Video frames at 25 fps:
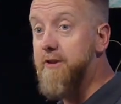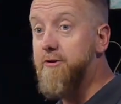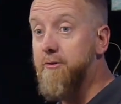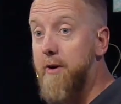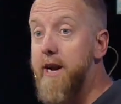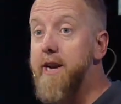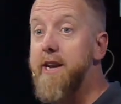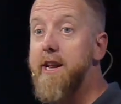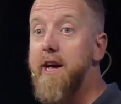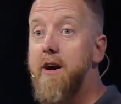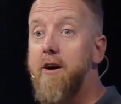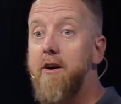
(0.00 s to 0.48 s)

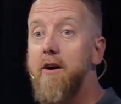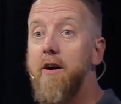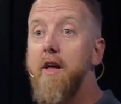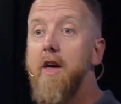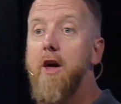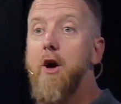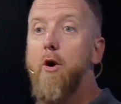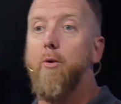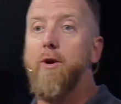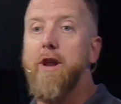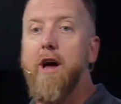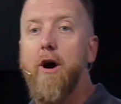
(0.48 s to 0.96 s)
right now.
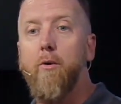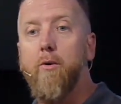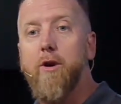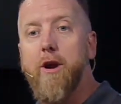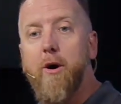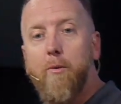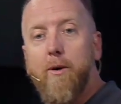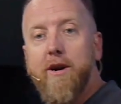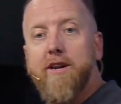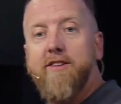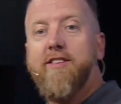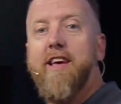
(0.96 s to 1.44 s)
Well, now
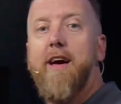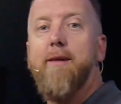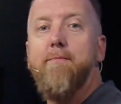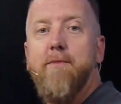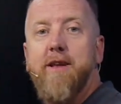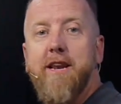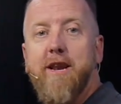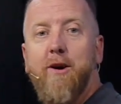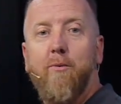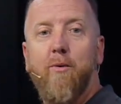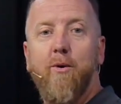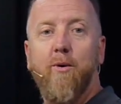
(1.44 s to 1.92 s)
what does that
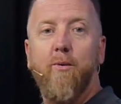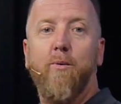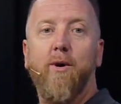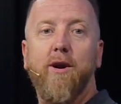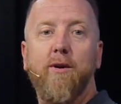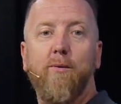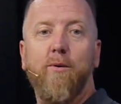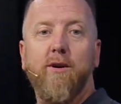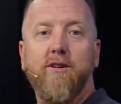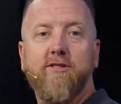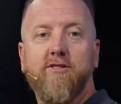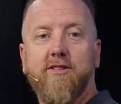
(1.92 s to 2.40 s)
mean? Now,
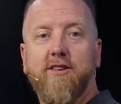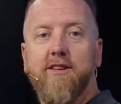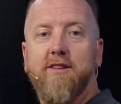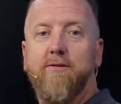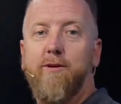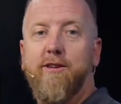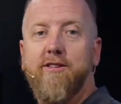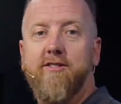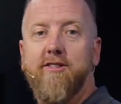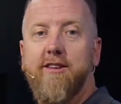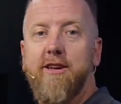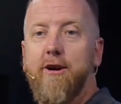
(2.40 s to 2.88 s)
what's
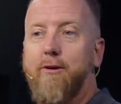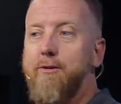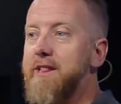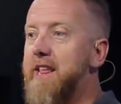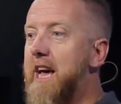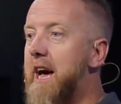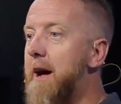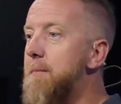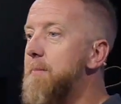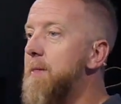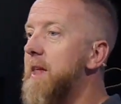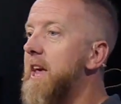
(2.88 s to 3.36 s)
the deal with
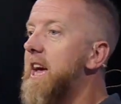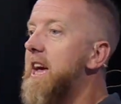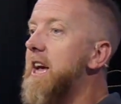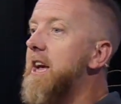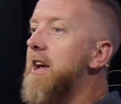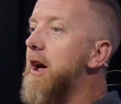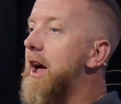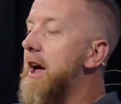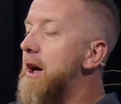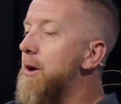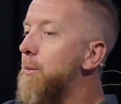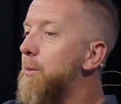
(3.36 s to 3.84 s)
that?
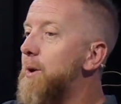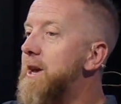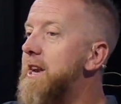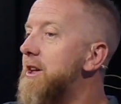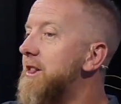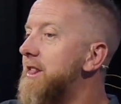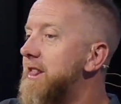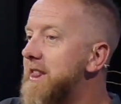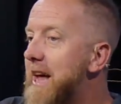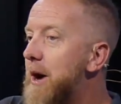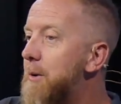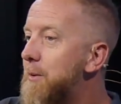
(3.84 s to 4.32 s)
We
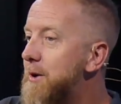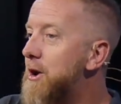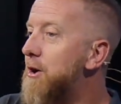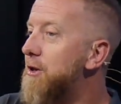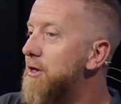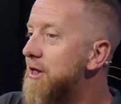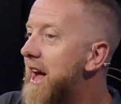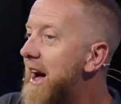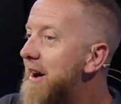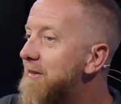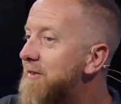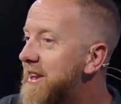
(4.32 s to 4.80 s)
don't
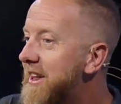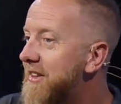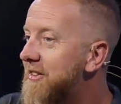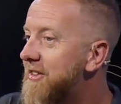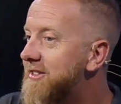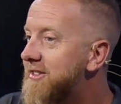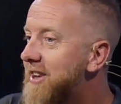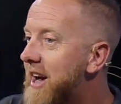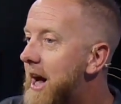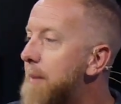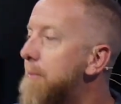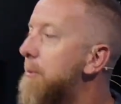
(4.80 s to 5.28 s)
love it at the
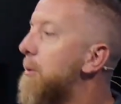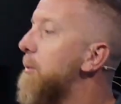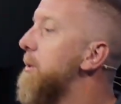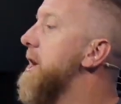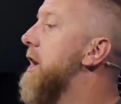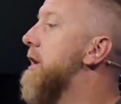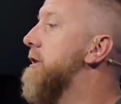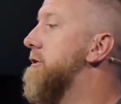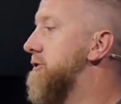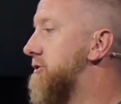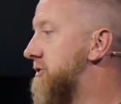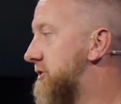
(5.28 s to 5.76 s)
time, but we
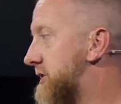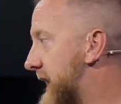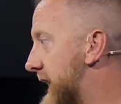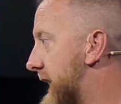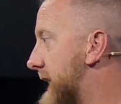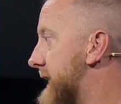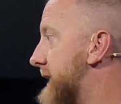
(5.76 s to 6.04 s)
understand